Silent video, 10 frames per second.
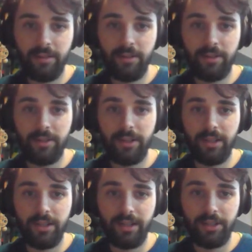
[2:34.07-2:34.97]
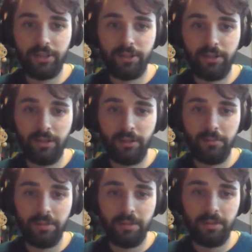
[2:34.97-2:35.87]
There's the induction
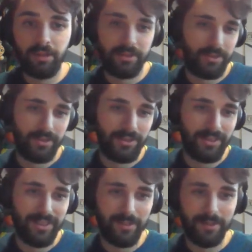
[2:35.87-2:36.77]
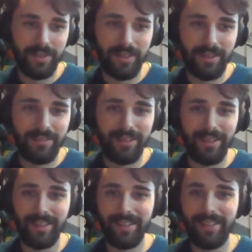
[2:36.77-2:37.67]
hob. Uh, so as you can see, we still have
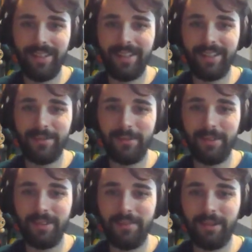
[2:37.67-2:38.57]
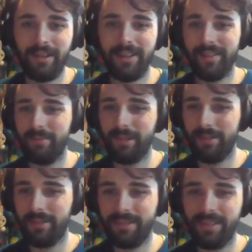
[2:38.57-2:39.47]
like tickets from the markets
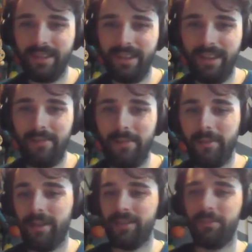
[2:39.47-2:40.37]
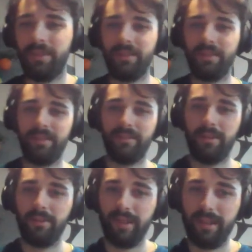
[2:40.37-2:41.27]
because everything has been
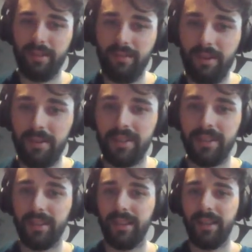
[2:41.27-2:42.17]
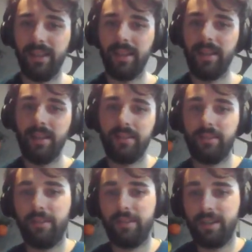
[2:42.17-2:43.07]
renovated very recently.
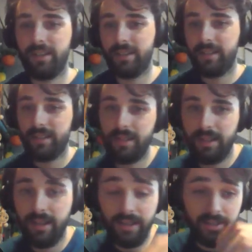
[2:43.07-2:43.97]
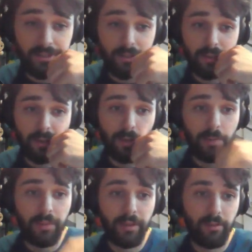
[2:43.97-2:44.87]
There is, uh, it's also
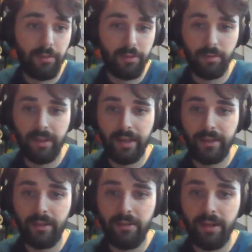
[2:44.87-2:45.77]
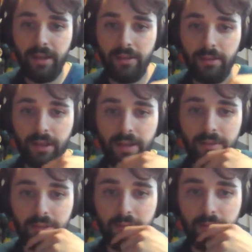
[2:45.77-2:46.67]
equipped with some cutlery. You will have
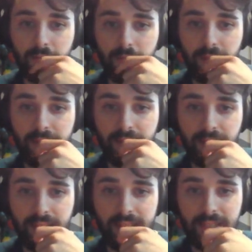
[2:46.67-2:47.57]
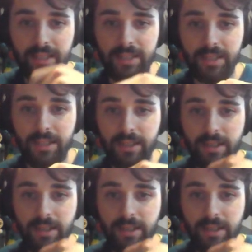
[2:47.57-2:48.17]
some plates and glasses.